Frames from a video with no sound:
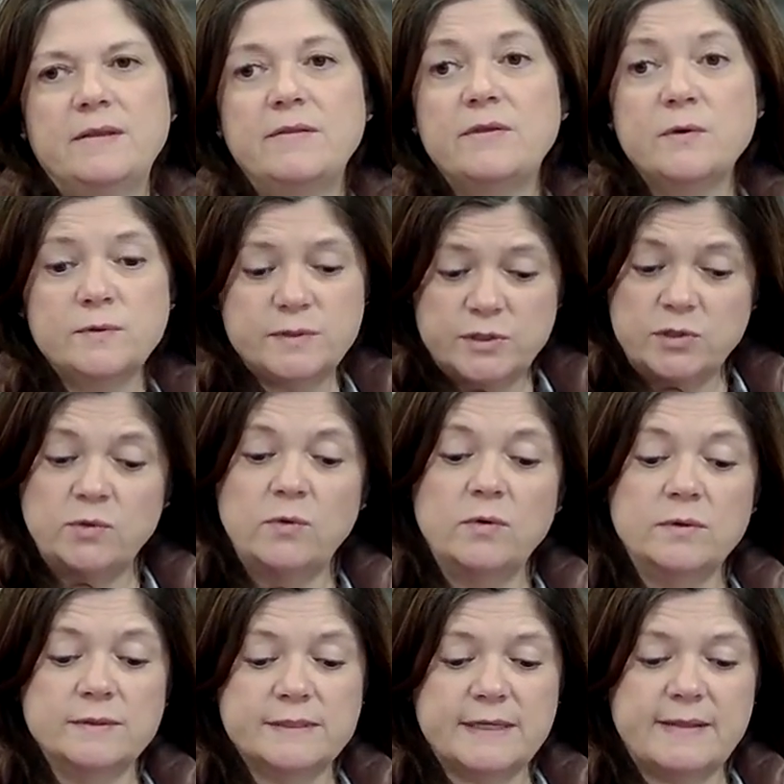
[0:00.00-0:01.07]
those
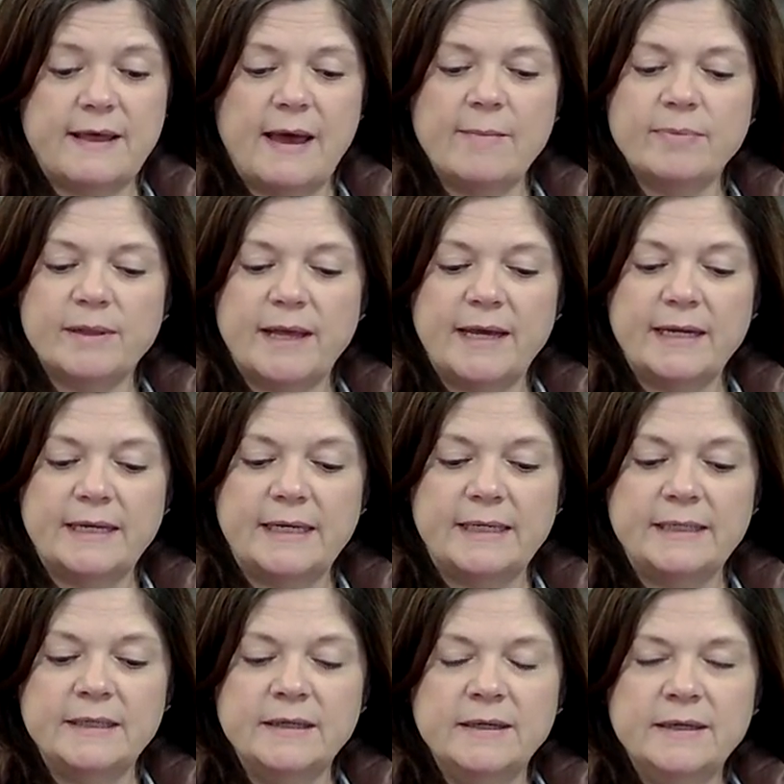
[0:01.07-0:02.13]
tools and that planning.